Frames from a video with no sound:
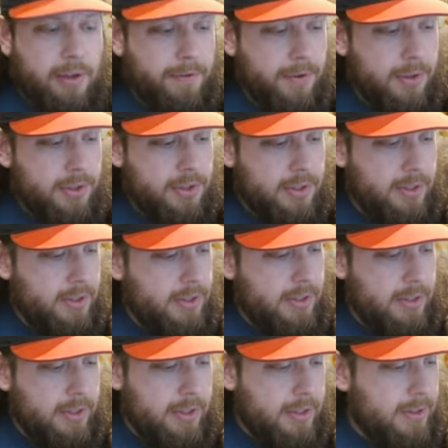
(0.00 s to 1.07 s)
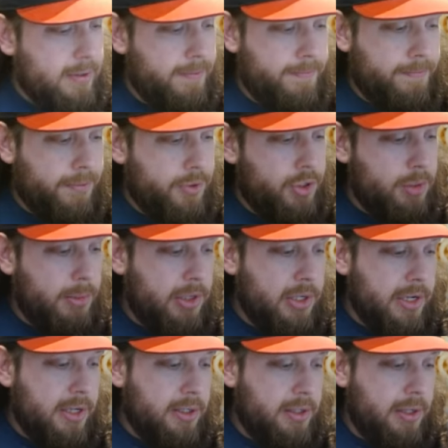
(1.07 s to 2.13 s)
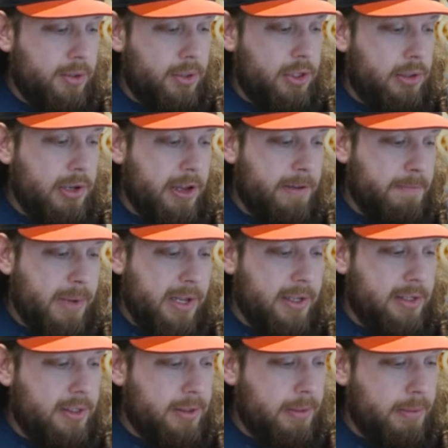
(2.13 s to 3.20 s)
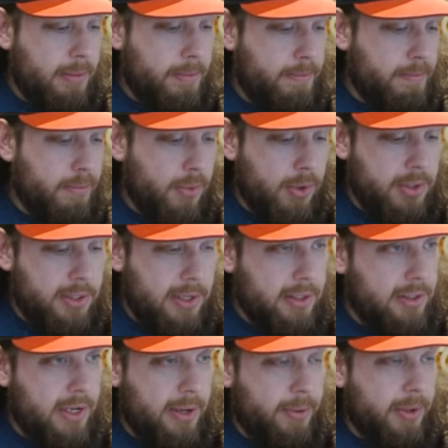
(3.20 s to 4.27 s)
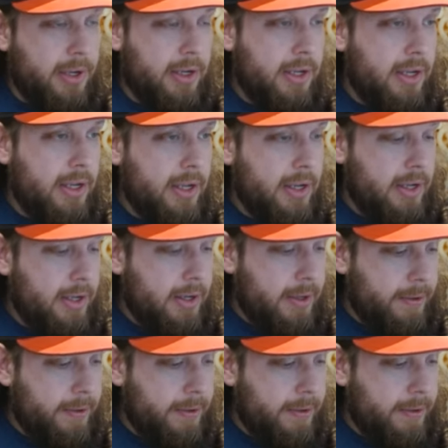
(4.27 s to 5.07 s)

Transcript: Charleston had the first Jimmy Johns. It would just have made more sense that way.